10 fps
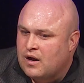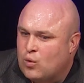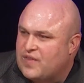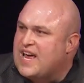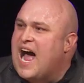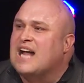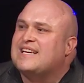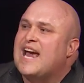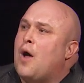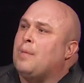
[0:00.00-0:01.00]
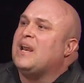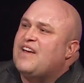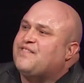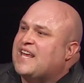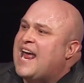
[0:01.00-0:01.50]
With God's help,
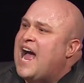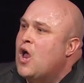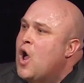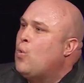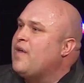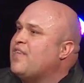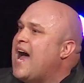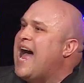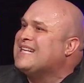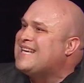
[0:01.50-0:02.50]
lift it out. With God's